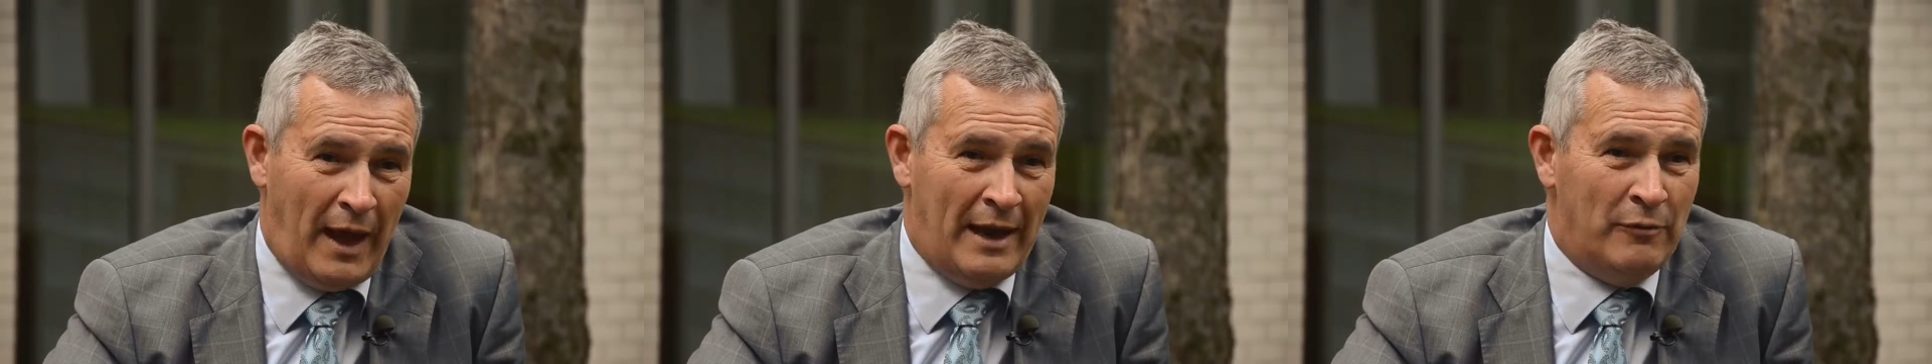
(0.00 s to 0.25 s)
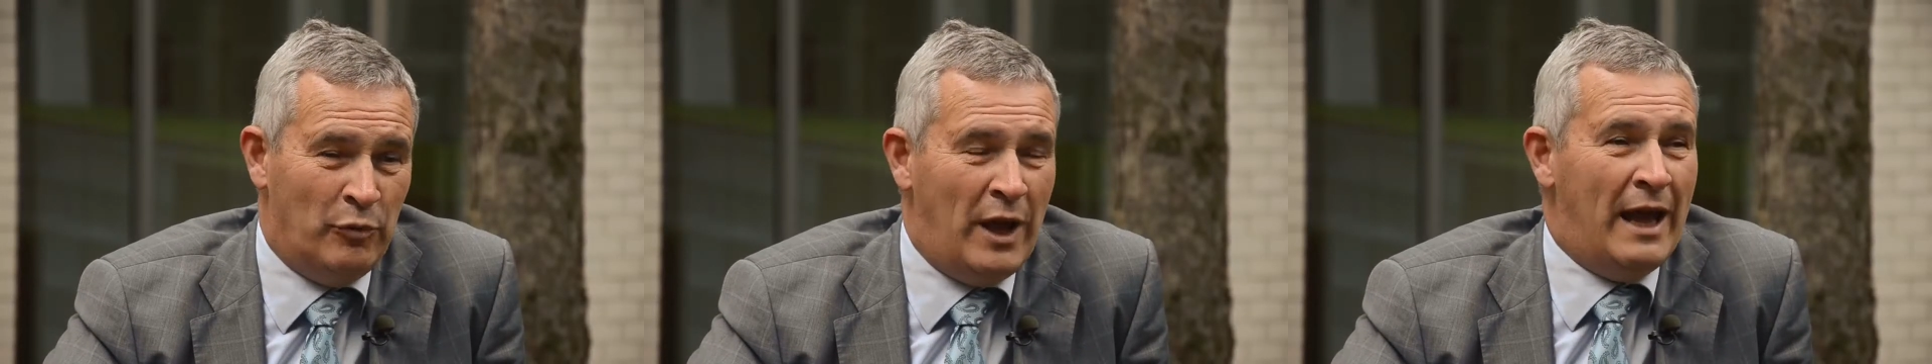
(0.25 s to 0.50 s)

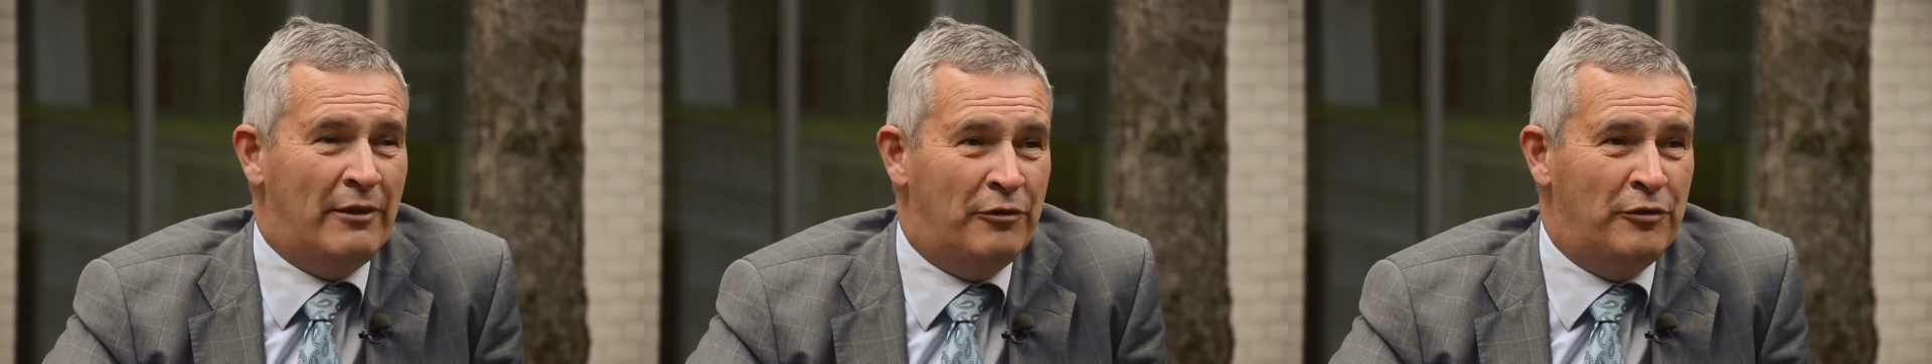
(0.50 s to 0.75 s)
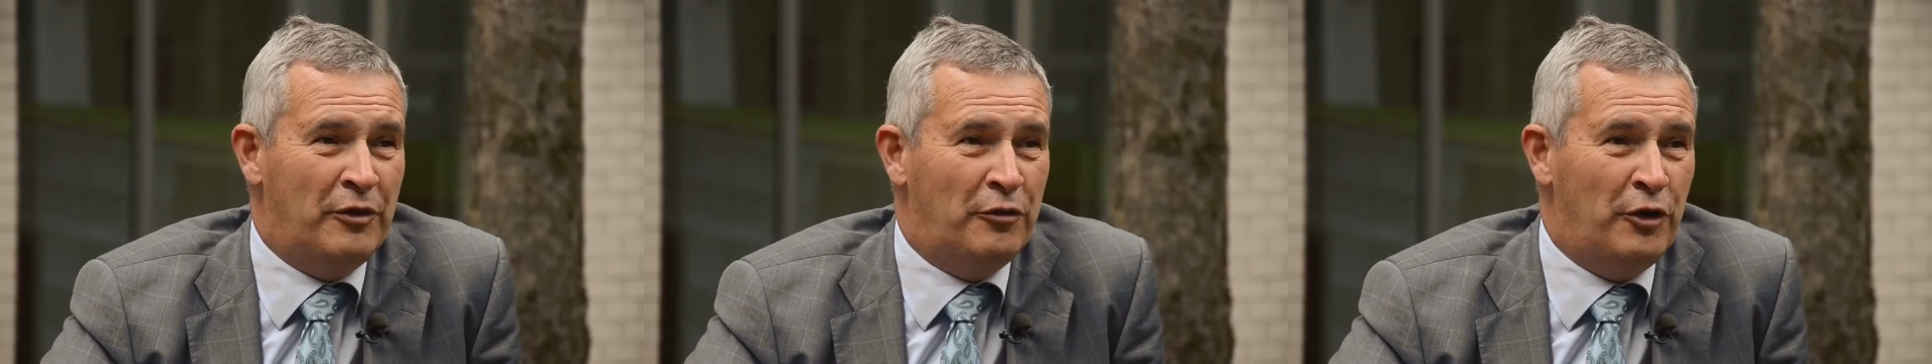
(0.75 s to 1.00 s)
and we had
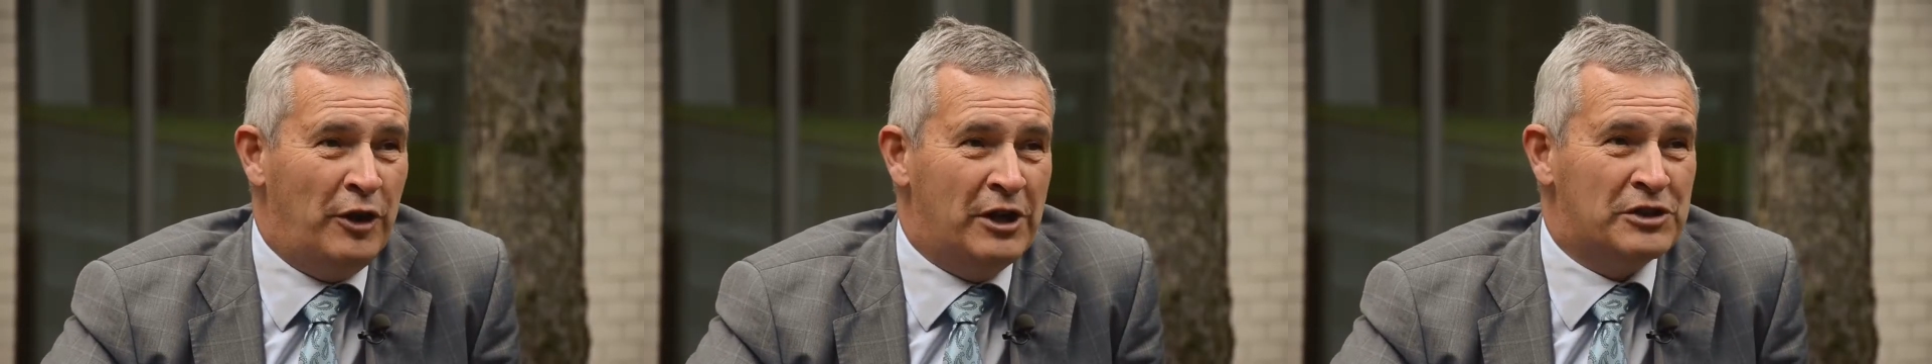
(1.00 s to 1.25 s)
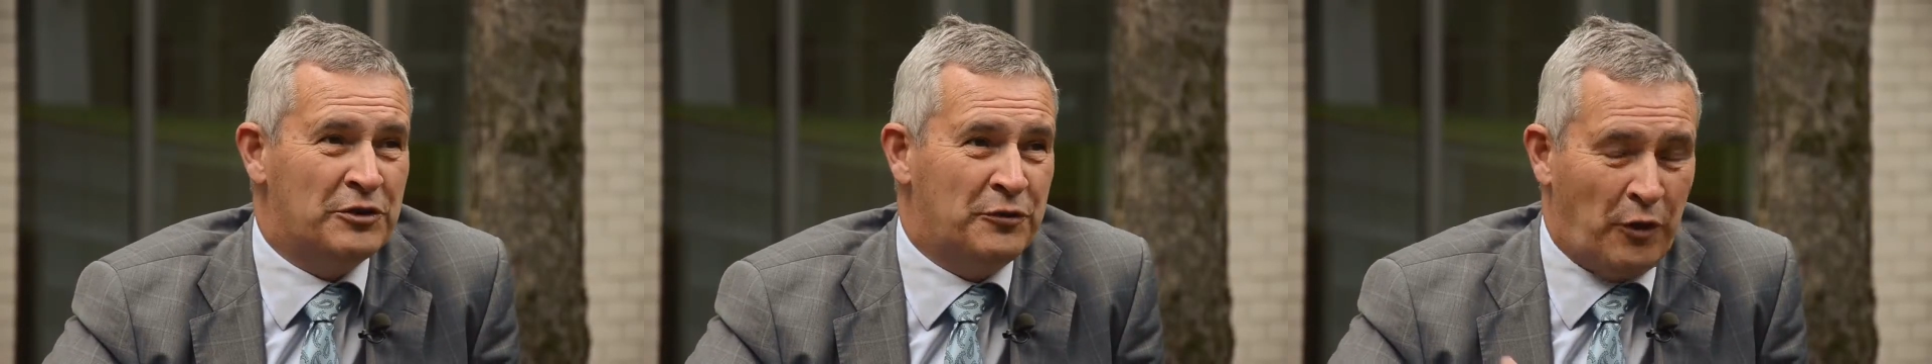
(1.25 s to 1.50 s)
30
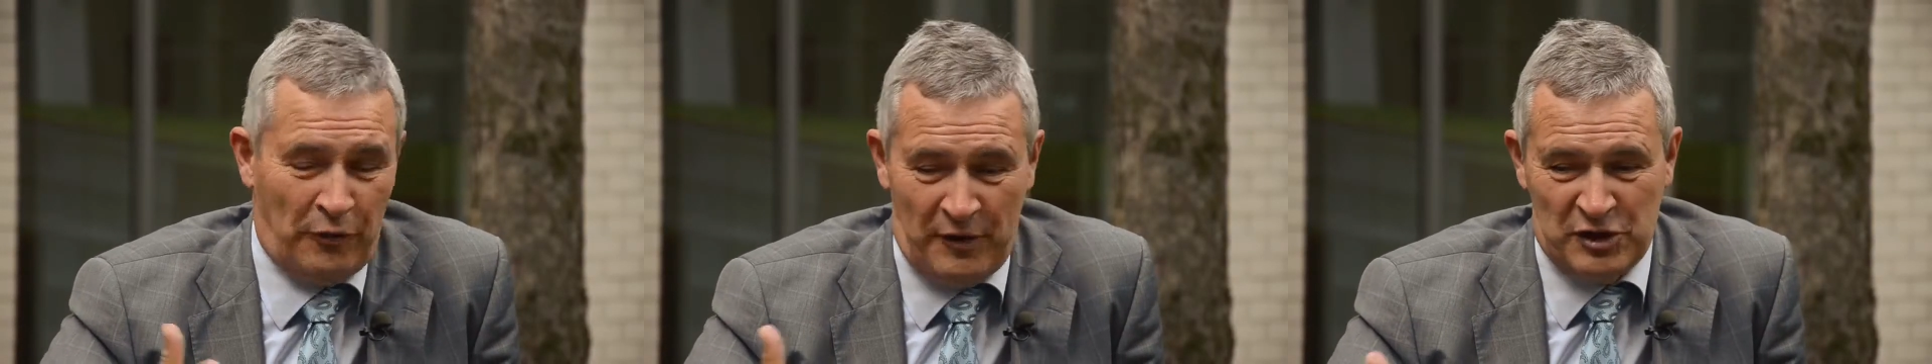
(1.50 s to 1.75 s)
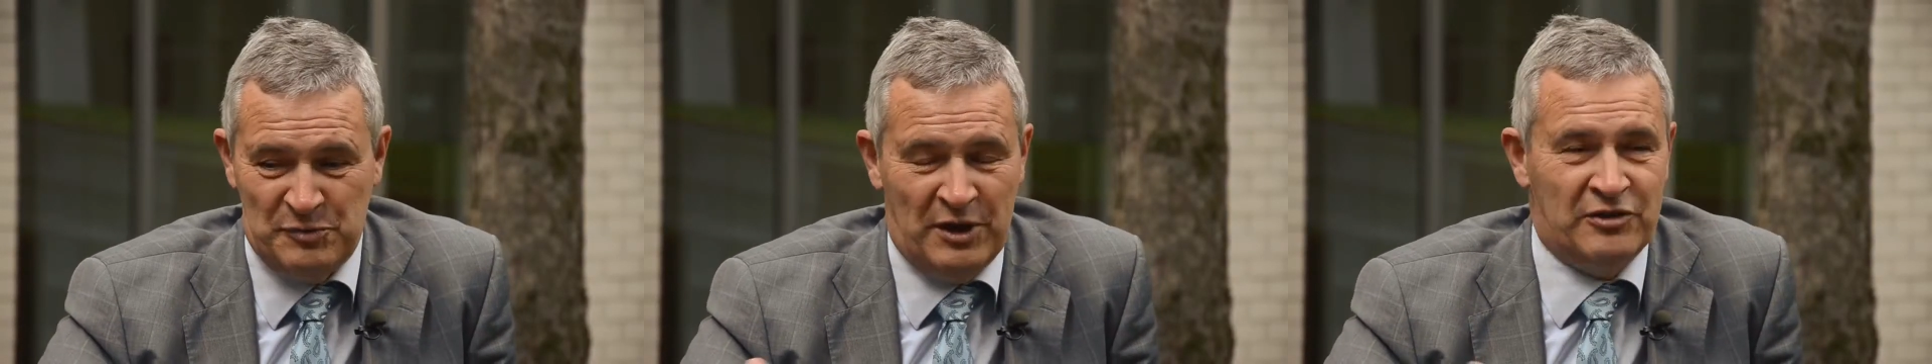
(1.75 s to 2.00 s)
years of, of
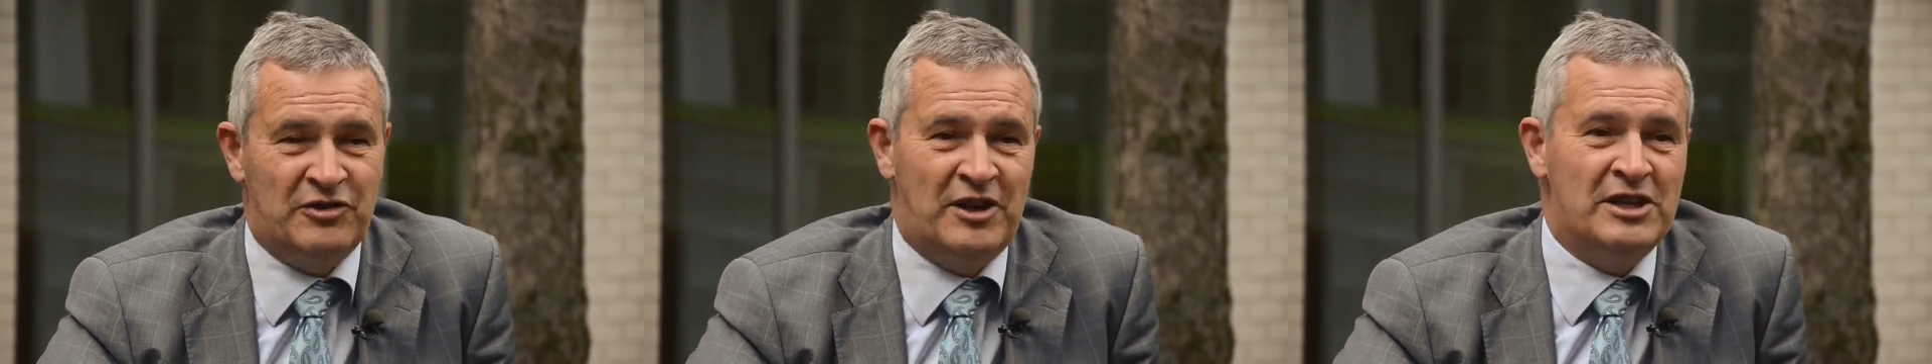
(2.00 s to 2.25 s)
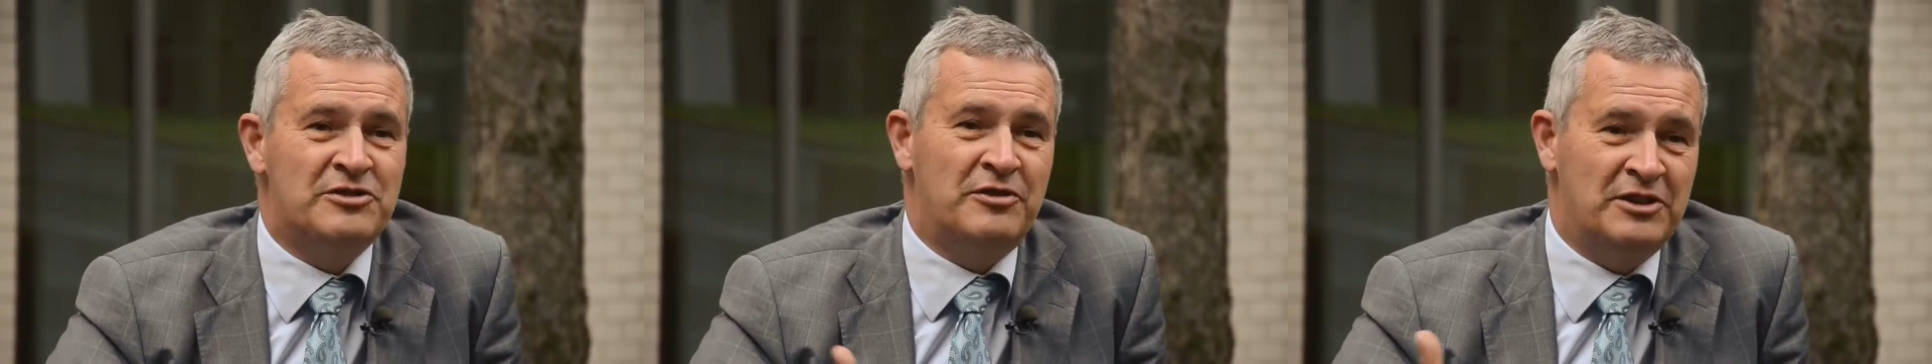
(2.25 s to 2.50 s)
experience
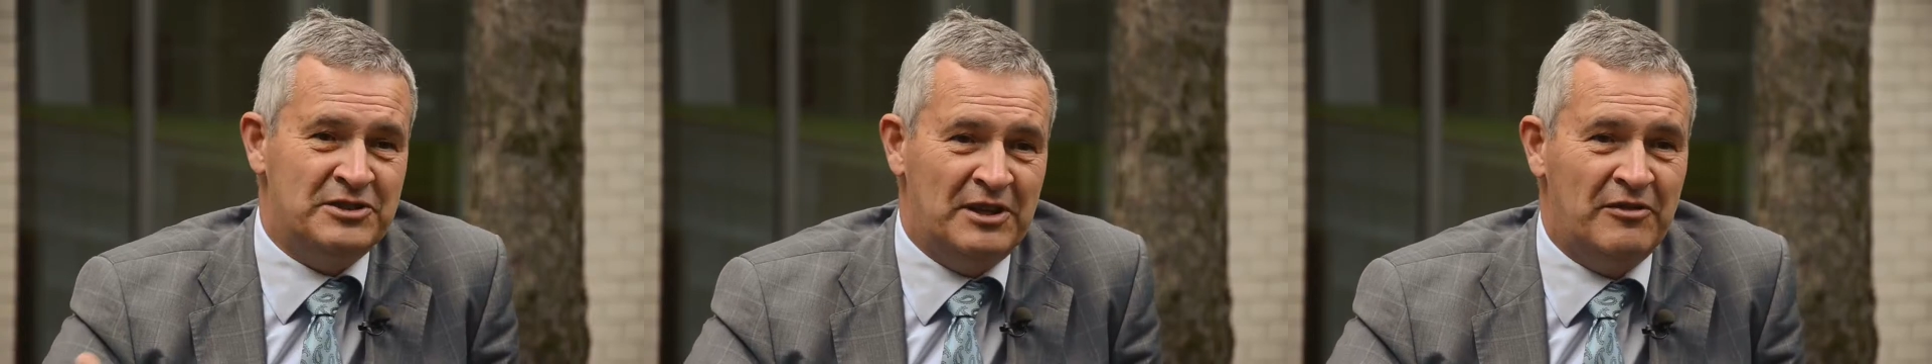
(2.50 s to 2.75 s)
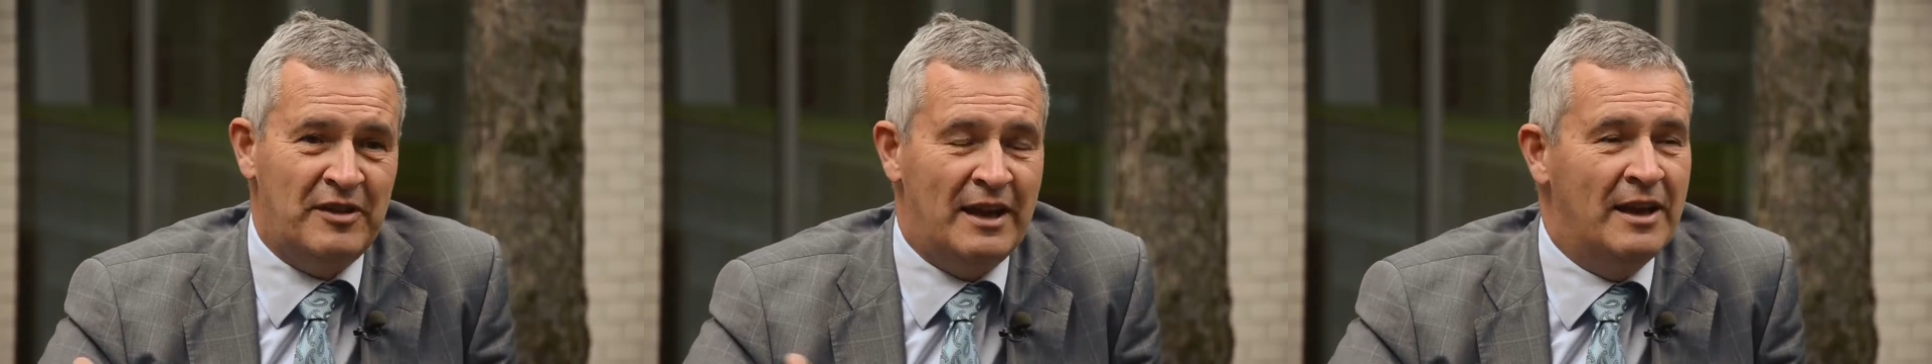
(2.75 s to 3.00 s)
in history
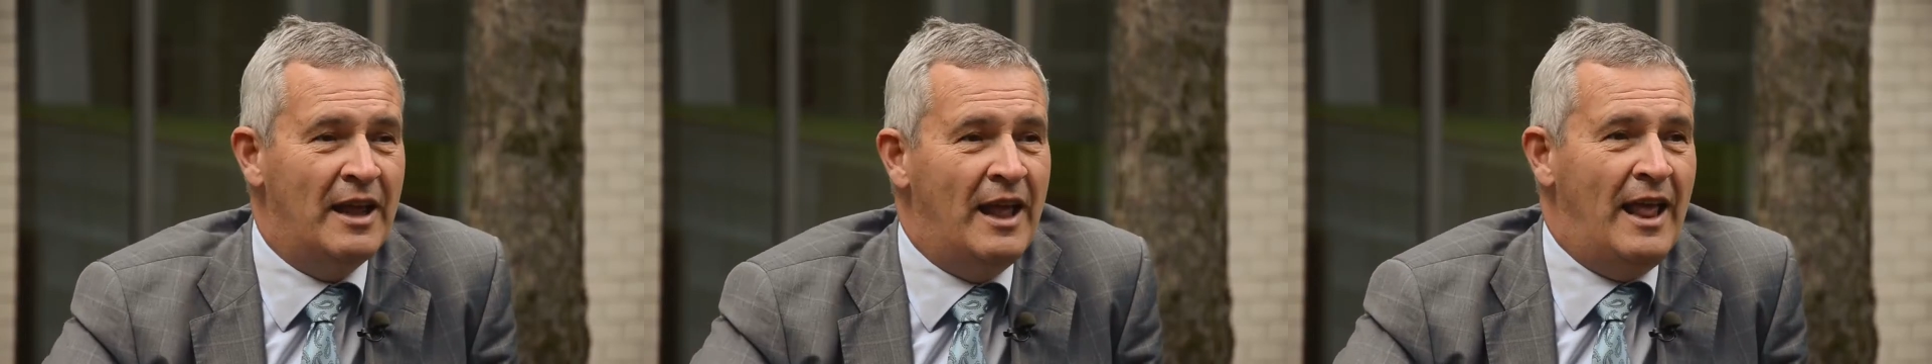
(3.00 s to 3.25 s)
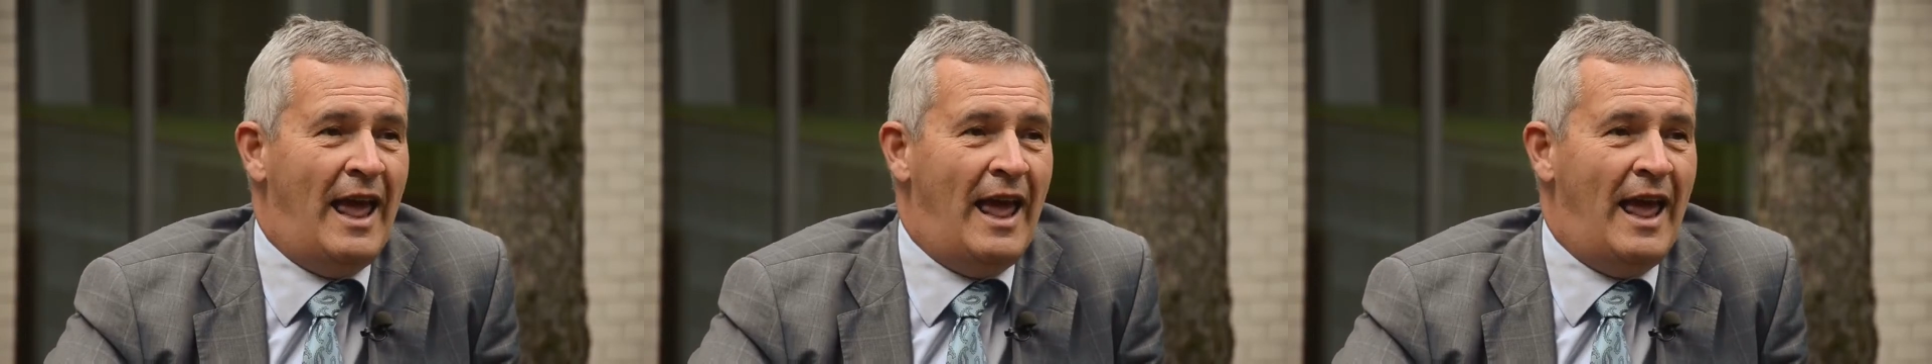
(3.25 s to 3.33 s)
since then.